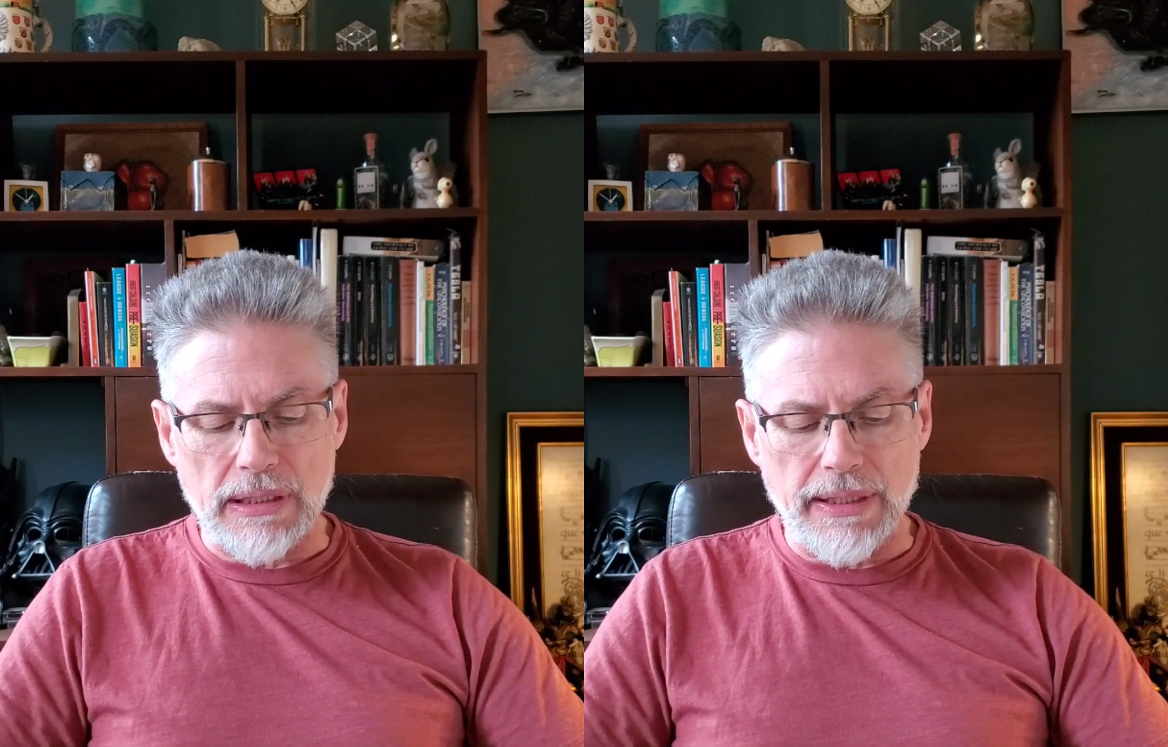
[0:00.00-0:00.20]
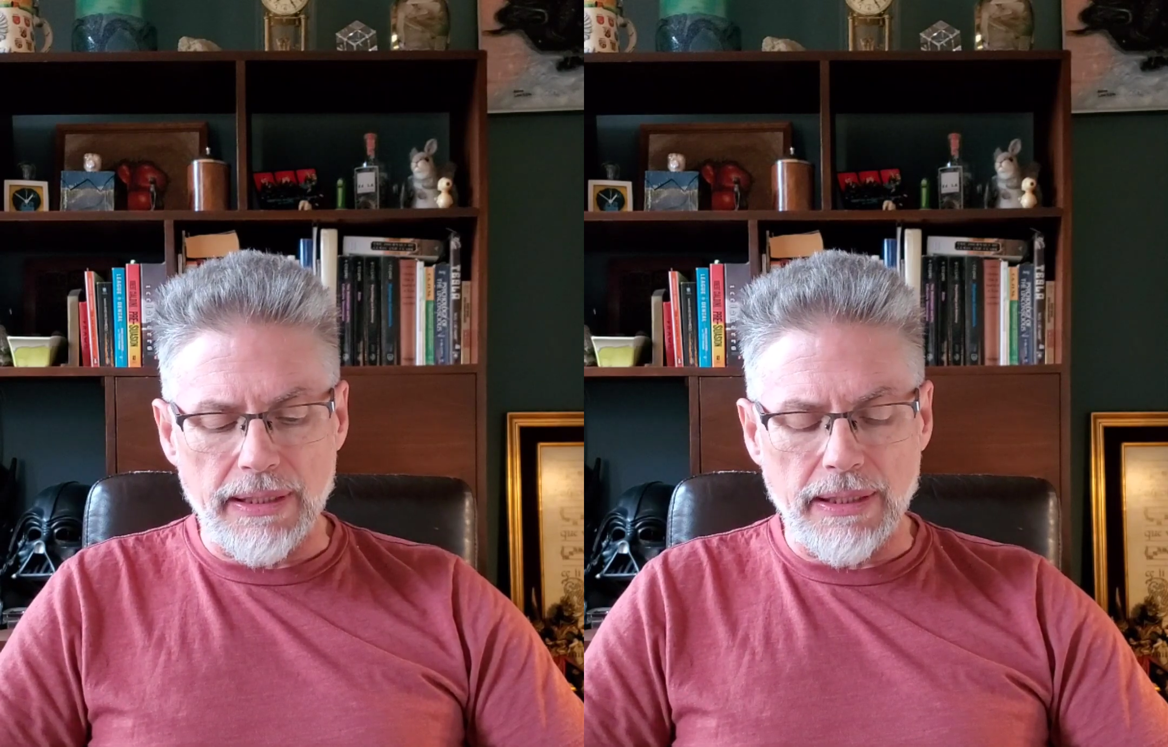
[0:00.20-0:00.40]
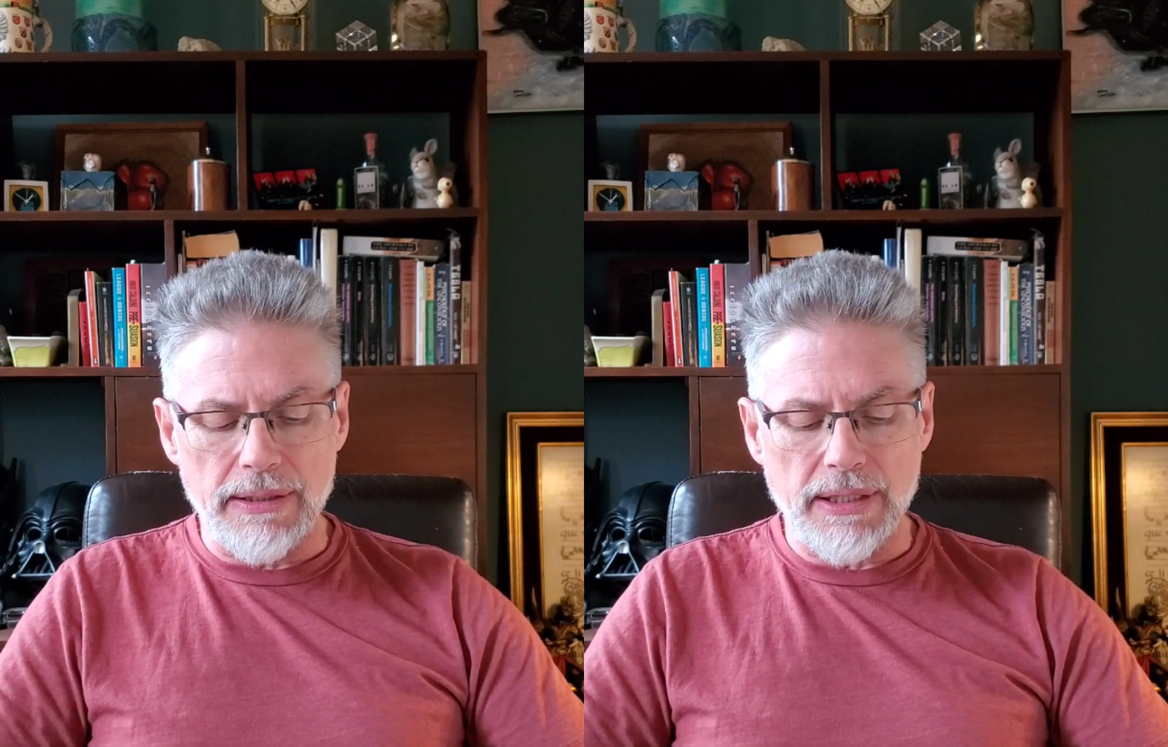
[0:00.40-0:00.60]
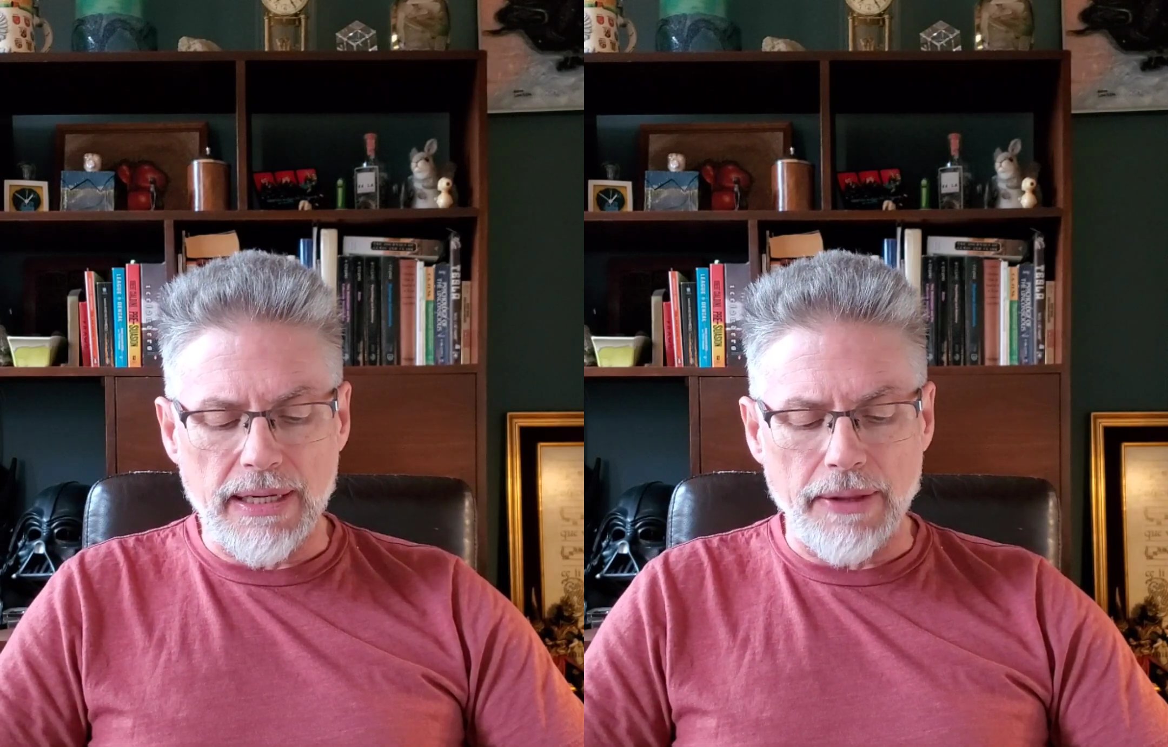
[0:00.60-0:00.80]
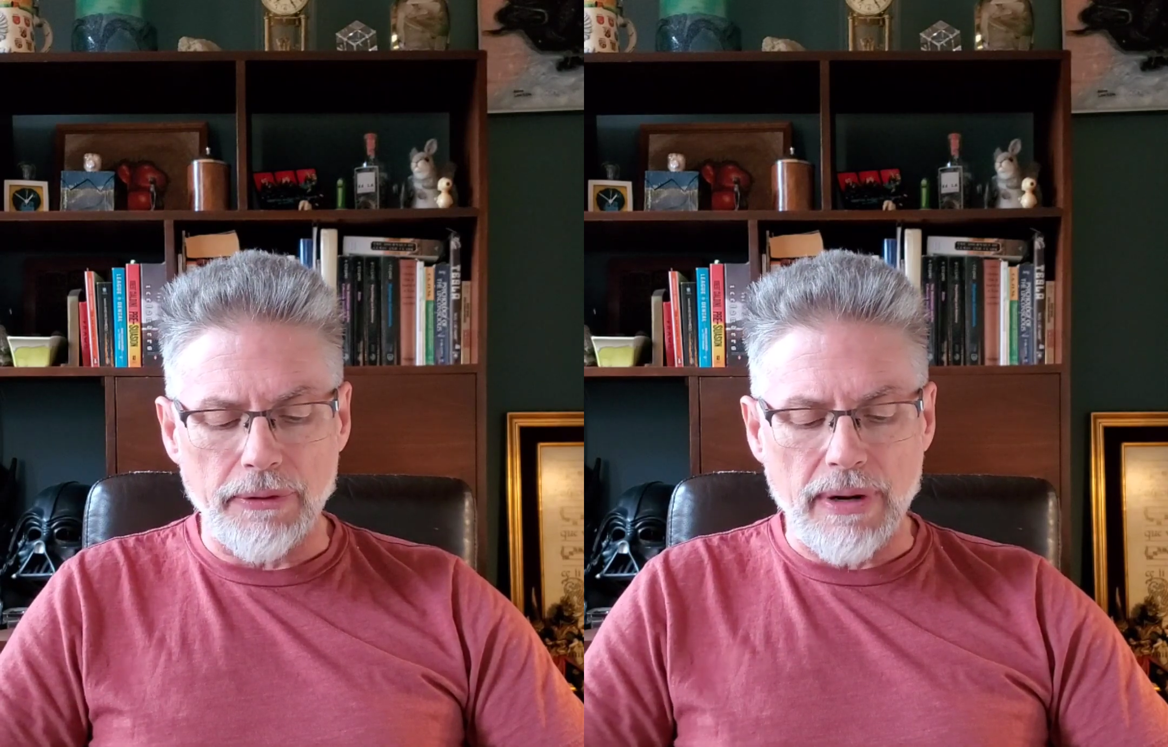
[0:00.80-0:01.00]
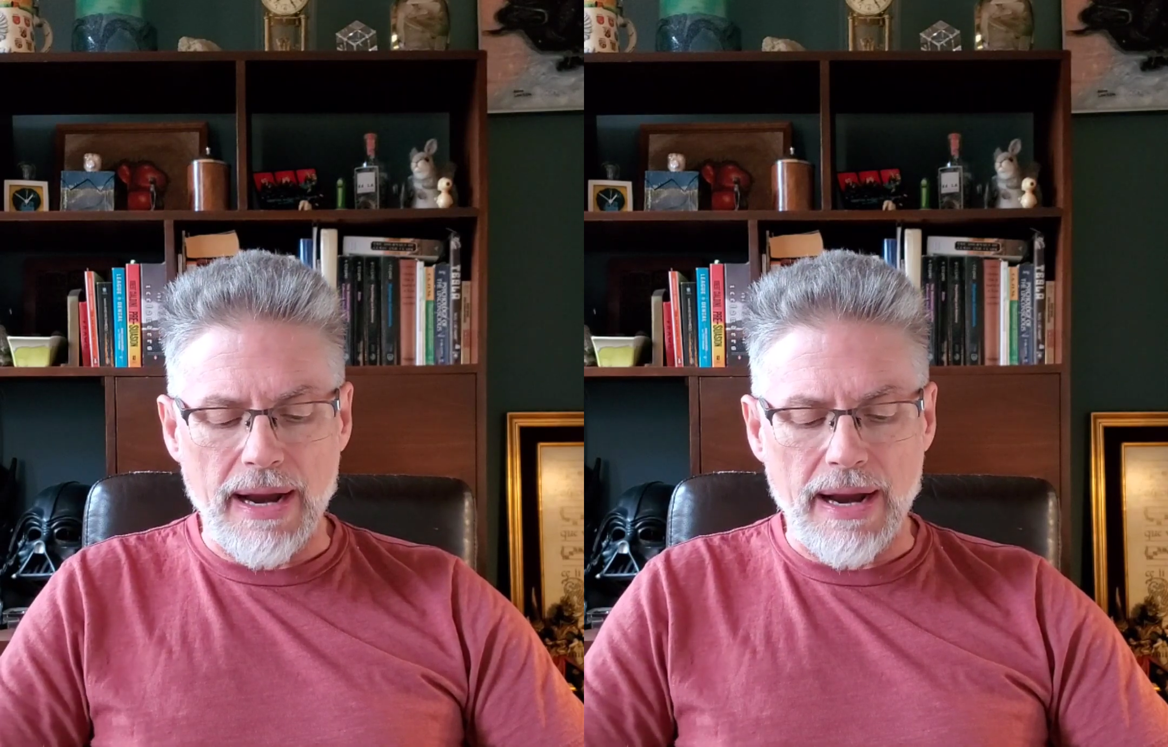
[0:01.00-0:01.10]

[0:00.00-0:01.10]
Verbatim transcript: linking together